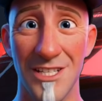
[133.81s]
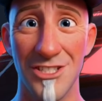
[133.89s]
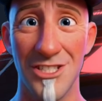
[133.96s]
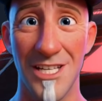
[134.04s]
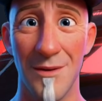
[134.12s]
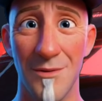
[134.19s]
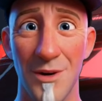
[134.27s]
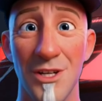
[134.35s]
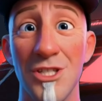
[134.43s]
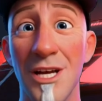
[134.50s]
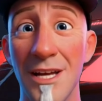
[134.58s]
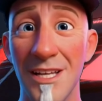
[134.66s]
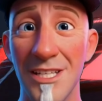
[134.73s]
a step
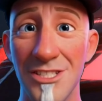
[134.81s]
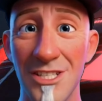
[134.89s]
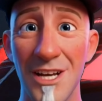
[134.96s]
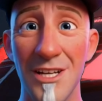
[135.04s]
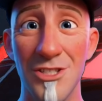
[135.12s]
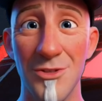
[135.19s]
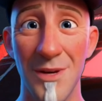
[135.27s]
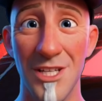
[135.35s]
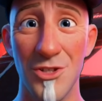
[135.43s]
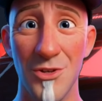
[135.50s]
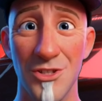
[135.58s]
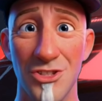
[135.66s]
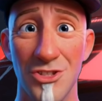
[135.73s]
budget, inside a
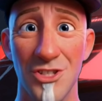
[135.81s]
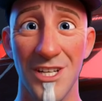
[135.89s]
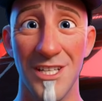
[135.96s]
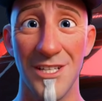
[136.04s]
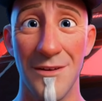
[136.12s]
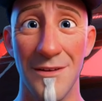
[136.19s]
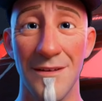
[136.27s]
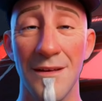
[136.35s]
spatial constraint.